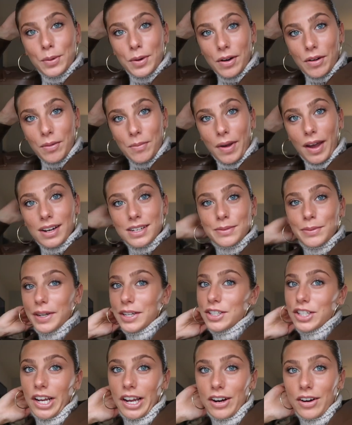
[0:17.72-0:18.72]
welcome back to
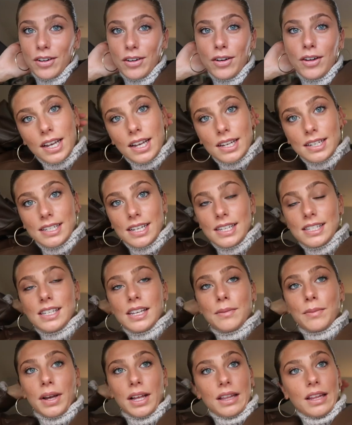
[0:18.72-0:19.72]
my channel. Days
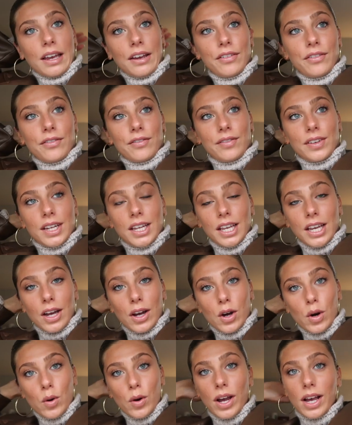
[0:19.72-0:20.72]
in my life
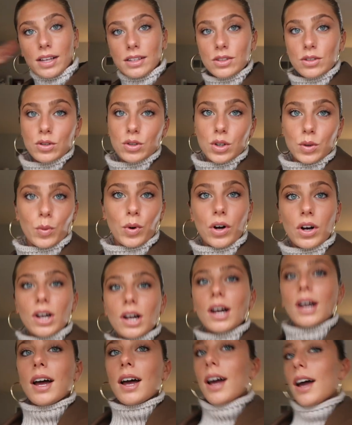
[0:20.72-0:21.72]
video as usual.